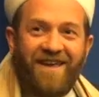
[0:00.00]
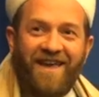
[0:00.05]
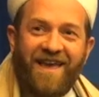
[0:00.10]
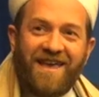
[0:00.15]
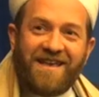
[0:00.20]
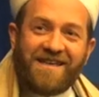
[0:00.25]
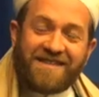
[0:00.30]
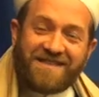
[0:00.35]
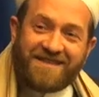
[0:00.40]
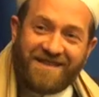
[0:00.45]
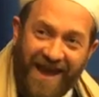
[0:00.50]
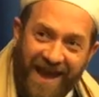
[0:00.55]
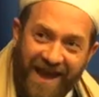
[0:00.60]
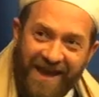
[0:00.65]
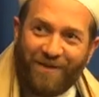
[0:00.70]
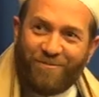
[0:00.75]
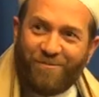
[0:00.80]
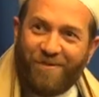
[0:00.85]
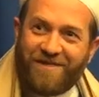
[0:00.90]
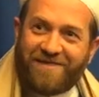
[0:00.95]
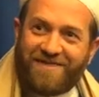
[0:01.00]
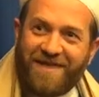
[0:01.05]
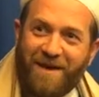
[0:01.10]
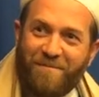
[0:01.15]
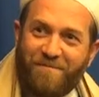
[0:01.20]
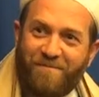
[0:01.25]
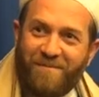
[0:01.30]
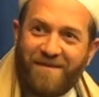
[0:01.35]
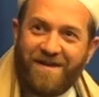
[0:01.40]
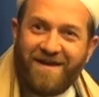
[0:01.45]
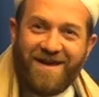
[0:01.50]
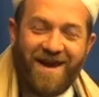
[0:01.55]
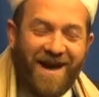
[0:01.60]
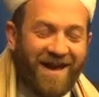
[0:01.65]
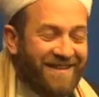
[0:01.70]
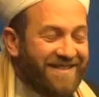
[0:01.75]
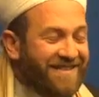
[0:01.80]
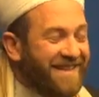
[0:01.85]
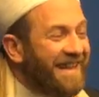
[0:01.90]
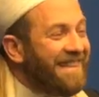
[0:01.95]
He stayed with them
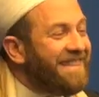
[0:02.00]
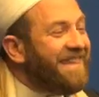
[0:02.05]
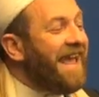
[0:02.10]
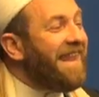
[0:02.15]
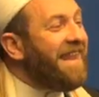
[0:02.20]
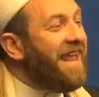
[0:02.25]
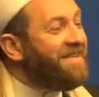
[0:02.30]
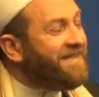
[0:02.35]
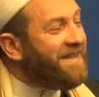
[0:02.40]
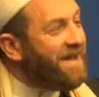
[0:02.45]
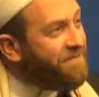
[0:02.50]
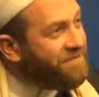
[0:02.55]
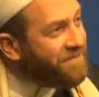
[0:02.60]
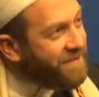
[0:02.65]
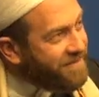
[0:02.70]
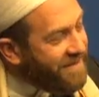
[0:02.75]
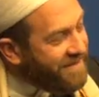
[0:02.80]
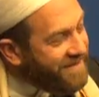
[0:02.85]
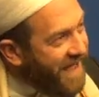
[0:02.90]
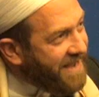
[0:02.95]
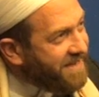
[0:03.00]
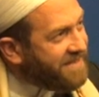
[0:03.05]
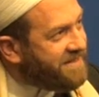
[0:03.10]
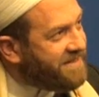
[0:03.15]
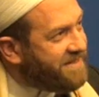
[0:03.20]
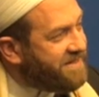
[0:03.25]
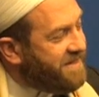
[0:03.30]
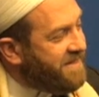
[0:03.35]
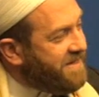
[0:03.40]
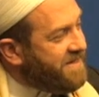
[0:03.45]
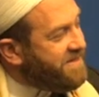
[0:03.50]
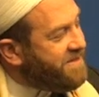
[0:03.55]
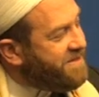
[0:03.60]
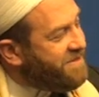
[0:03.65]
until they led him to the next,